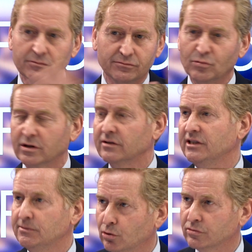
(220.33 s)
one of
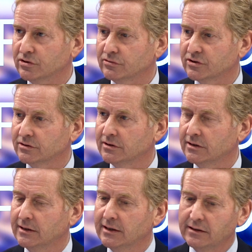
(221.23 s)
these portals.
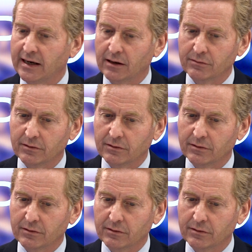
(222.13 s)
Now,